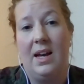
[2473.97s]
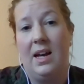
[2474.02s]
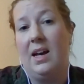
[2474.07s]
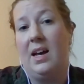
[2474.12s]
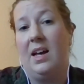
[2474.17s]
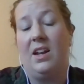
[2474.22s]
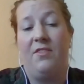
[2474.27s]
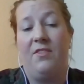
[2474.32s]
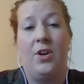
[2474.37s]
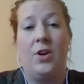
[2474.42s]

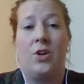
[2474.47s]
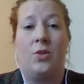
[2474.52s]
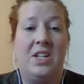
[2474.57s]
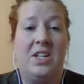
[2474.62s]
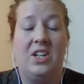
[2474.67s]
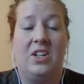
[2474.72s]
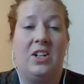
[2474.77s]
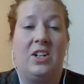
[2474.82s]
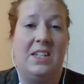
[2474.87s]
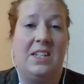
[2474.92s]
And a very
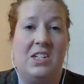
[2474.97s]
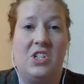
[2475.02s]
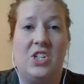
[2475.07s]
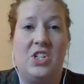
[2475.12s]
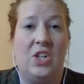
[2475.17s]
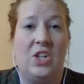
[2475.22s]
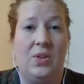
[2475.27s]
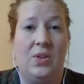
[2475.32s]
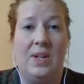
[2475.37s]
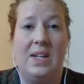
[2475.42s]
critical
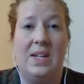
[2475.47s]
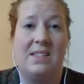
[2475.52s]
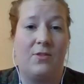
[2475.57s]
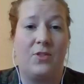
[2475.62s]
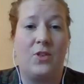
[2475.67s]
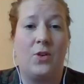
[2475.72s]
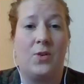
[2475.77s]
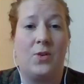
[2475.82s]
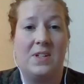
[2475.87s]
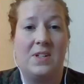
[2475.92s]
issue is,
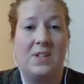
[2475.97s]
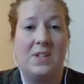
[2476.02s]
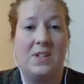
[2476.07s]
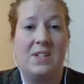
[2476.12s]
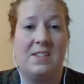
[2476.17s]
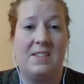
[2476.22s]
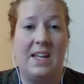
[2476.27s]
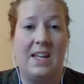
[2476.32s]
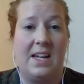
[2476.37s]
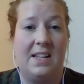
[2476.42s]
of
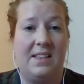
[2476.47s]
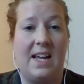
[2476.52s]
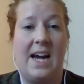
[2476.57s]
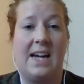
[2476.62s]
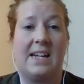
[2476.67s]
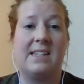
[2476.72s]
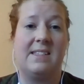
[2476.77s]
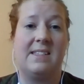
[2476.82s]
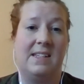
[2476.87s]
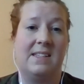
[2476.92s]
course, the
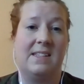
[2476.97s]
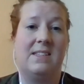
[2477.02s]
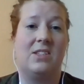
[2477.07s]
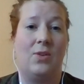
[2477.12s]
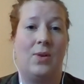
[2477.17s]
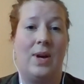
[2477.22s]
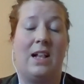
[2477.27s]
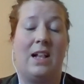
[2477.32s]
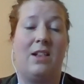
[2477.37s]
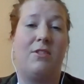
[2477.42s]
access
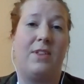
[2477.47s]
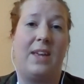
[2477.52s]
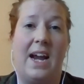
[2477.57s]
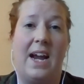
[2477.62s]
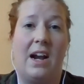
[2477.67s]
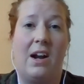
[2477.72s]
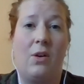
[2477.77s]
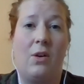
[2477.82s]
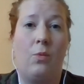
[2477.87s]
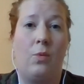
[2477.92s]
to
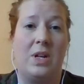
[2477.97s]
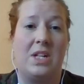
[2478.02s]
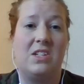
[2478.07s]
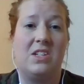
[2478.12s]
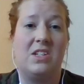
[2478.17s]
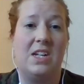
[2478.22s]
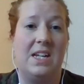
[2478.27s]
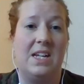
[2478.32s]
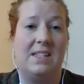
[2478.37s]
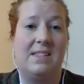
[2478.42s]
healthcare,
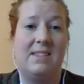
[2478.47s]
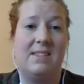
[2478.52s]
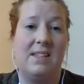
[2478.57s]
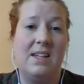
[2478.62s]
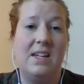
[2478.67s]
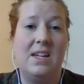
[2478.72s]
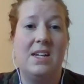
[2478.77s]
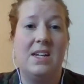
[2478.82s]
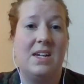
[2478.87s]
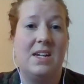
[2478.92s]
which is
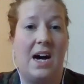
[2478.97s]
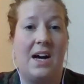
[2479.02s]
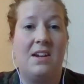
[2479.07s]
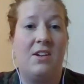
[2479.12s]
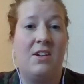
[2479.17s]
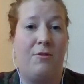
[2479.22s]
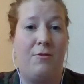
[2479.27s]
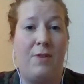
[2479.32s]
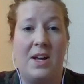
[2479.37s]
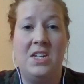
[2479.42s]

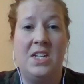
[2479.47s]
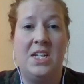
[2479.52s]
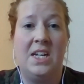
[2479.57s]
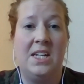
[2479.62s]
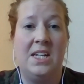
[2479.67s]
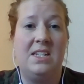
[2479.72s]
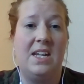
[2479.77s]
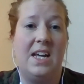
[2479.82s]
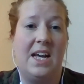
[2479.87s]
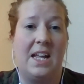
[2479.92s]
underfunded
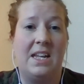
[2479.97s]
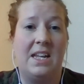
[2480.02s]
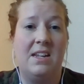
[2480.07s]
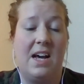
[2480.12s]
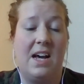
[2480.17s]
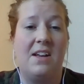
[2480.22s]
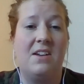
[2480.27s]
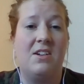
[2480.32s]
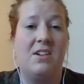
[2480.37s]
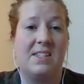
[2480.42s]
and
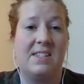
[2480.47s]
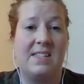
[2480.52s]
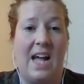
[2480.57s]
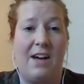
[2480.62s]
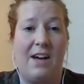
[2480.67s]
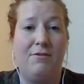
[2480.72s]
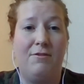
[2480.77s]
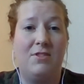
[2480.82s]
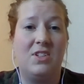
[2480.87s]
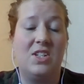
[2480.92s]

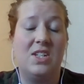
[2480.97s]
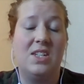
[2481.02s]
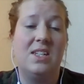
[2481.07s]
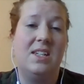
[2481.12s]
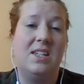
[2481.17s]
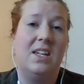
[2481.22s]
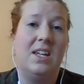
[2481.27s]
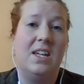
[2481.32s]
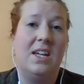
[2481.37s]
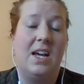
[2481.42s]
understaffed.
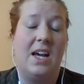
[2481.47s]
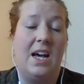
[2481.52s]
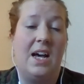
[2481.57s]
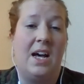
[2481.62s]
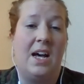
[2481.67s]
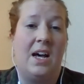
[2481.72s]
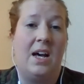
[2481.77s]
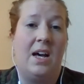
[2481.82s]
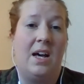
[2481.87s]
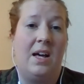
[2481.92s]

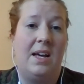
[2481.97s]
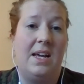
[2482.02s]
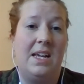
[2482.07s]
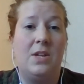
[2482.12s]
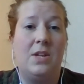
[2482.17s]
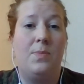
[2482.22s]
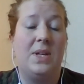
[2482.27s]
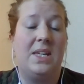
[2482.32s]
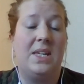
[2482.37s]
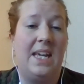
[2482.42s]
In
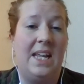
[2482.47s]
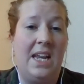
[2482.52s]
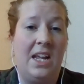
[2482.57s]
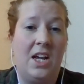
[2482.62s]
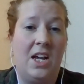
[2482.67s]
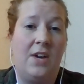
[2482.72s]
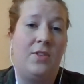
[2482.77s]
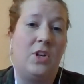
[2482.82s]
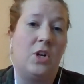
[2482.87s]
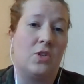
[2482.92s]
the
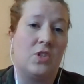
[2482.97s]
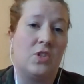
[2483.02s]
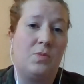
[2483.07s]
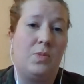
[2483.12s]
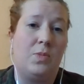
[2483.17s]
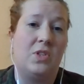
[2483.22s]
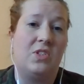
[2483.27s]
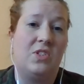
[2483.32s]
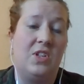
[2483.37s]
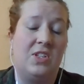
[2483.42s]
beginning of the
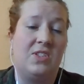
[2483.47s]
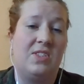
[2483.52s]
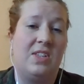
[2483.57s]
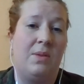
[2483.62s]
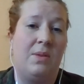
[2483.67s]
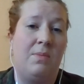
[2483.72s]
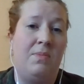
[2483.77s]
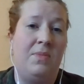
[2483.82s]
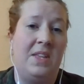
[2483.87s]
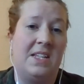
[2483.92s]
hotspot
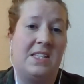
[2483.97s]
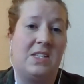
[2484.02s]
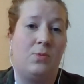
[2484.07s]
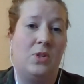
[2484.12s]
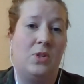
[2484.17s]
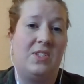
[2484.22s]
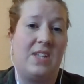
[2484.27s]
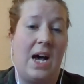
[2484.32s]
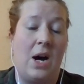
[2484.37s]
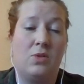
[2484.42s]
system, this
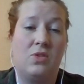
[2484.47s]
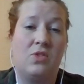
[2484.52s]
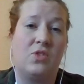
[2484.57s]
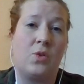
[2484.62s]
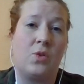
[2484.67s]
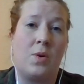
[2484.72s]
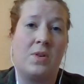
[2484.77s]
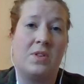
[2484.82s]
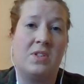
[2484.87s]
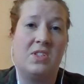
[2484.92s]
was
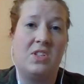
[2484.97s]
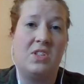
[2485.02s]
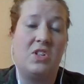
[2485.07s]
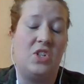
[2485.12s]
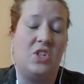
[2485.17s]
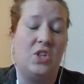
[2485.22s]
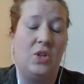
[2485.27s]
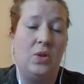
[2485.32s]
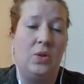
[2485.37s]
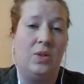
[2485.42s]
outsourced
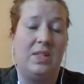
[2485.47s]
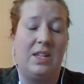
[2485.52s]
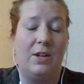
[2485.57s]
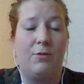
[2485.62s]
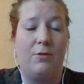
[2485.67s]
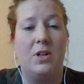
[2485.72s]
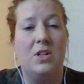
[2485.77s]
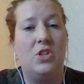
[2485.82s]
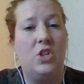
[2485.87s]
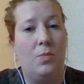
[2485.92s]
to
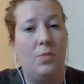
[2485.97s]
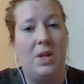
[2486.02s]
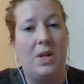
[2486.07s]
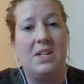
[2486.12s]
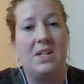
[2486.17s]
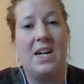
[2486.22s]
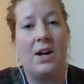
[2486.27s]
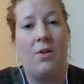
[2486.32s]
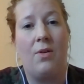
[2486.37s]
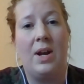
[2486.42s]
different
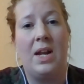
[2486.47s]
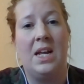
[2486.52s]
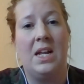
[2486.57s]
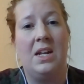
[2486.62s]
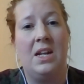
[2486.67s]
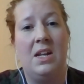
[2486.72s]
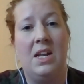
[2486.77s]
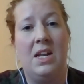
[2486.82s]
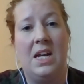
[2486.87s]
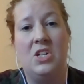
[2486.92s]

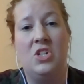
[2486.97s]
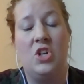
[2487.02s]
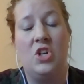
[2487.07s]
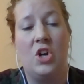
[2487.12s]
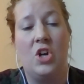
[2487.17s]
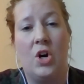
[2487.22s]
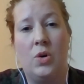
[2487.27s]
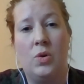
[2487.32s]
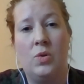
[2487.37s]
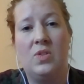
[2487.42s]
humanitarian
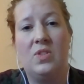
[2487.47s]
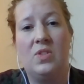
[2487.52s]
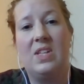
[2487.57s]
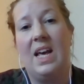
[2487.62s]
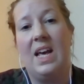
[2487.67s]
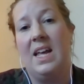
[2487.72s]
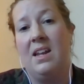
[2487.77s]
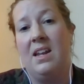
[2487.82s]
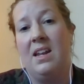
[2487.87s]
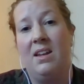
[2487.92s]
NGOs
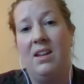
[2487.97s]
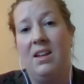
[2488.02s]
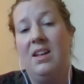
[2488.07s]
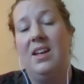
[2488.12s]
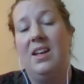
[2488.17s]
and